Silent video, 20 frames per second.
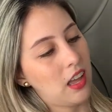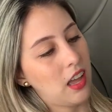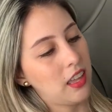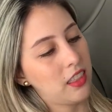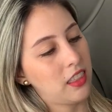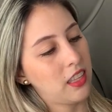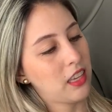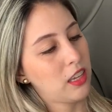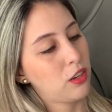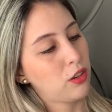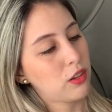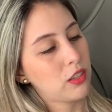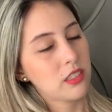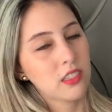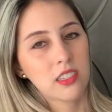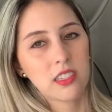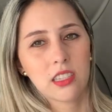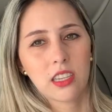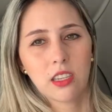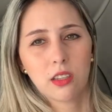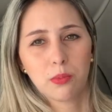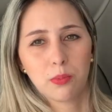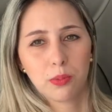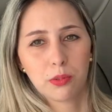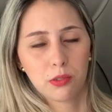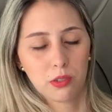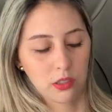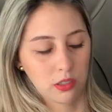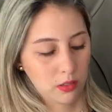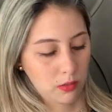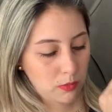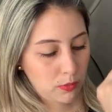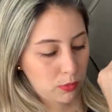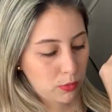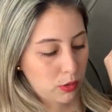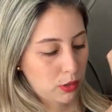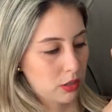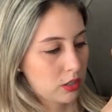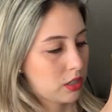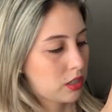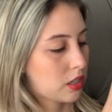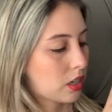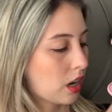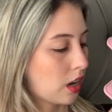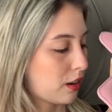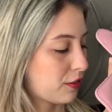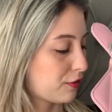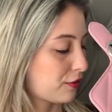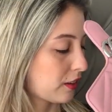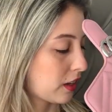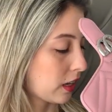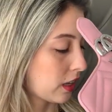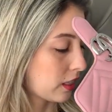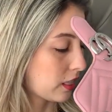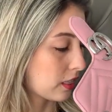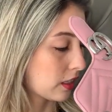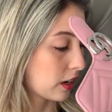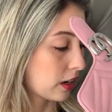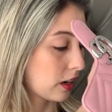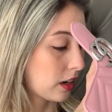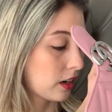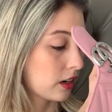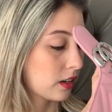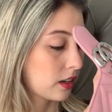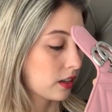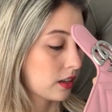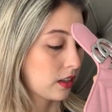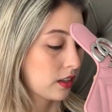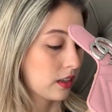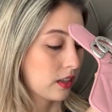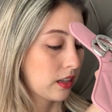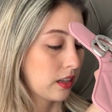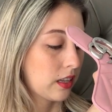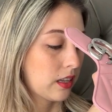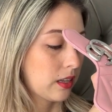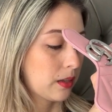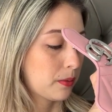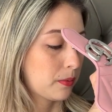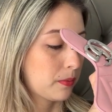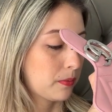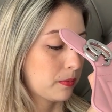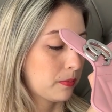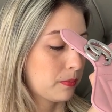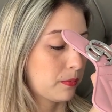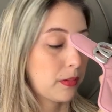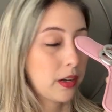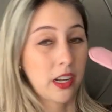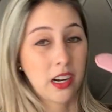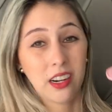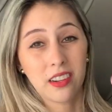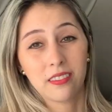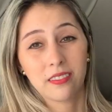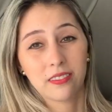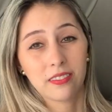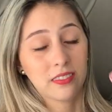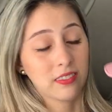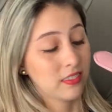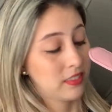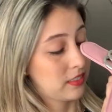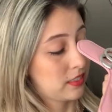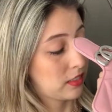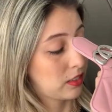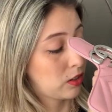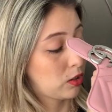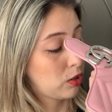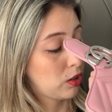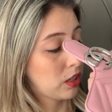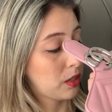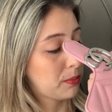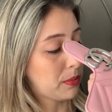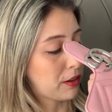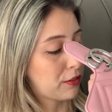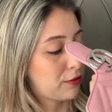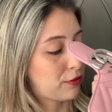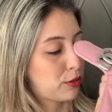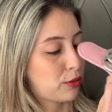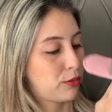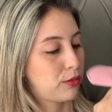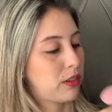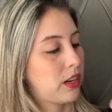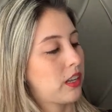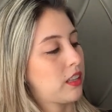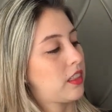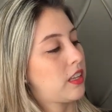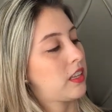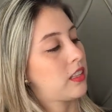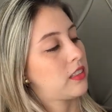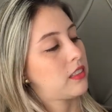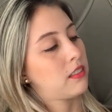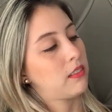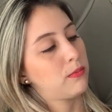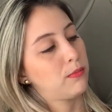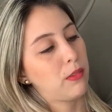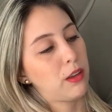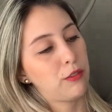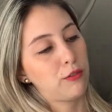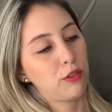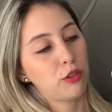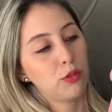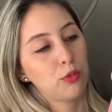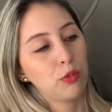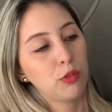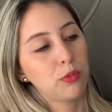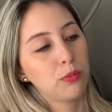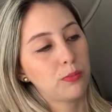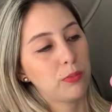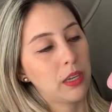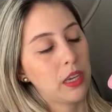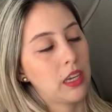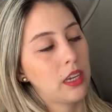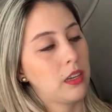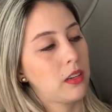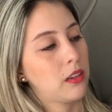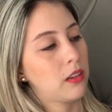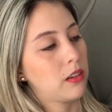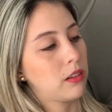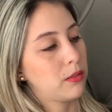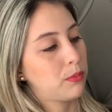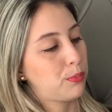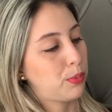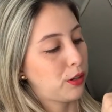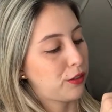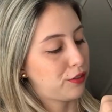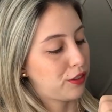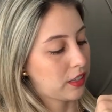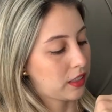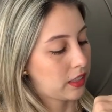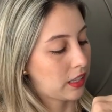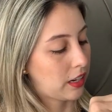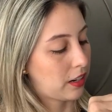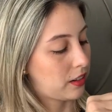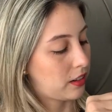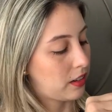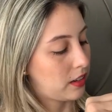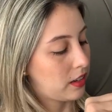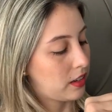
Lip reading: I think you can still put more stuff in there, but only my phone. I think my phone will be perfect there.